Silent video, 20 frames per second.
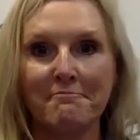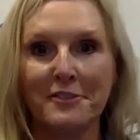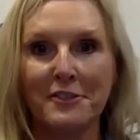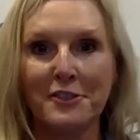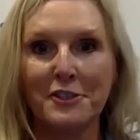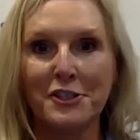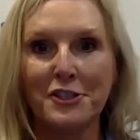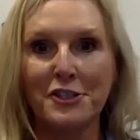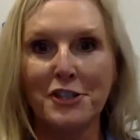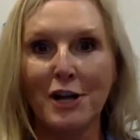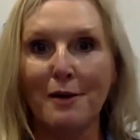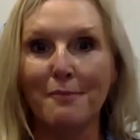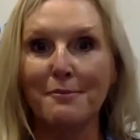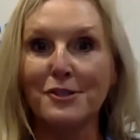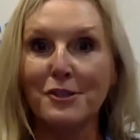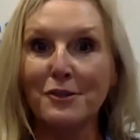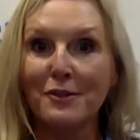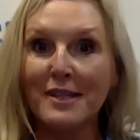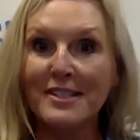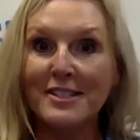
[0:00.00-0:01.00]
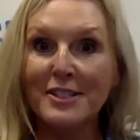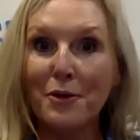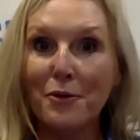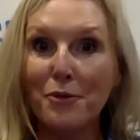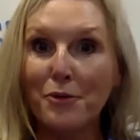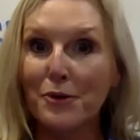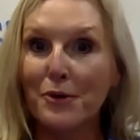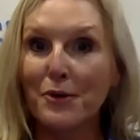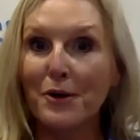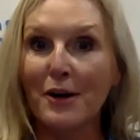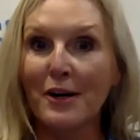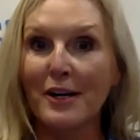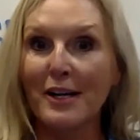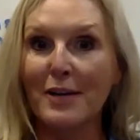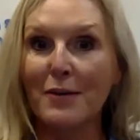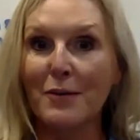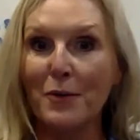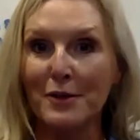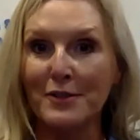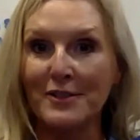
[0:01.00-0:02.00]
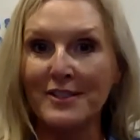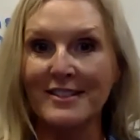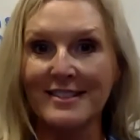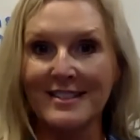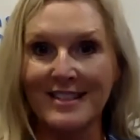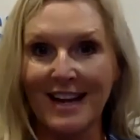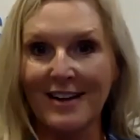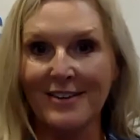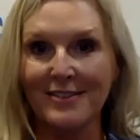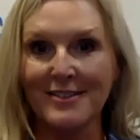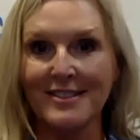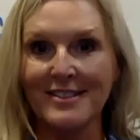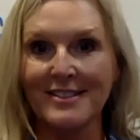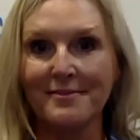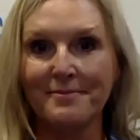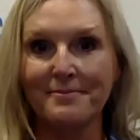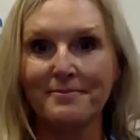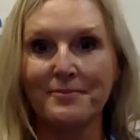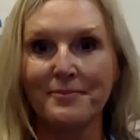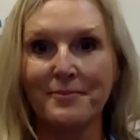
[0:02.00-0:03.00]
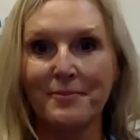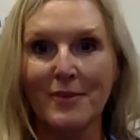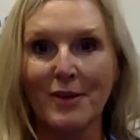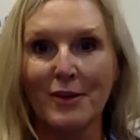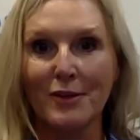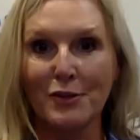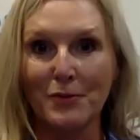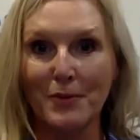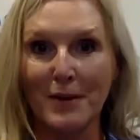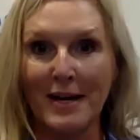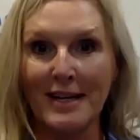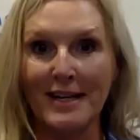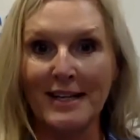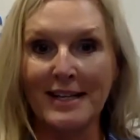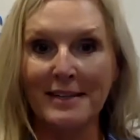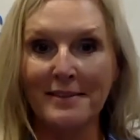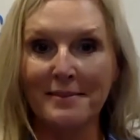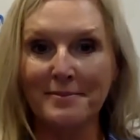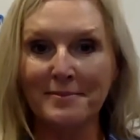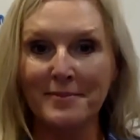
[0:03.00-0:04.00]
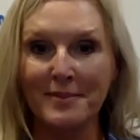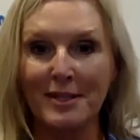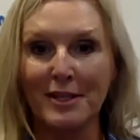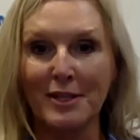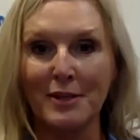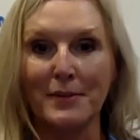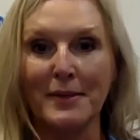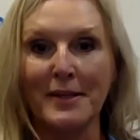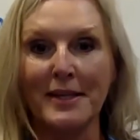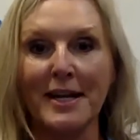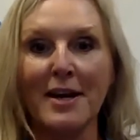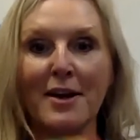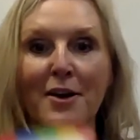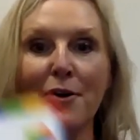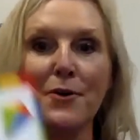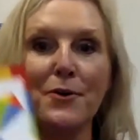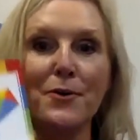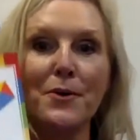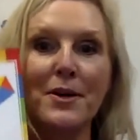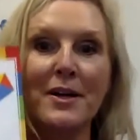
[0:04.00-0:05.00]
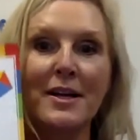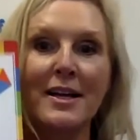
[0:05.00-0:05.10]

Good job. So let's go through our keywords and sounds. You ready? Here we go.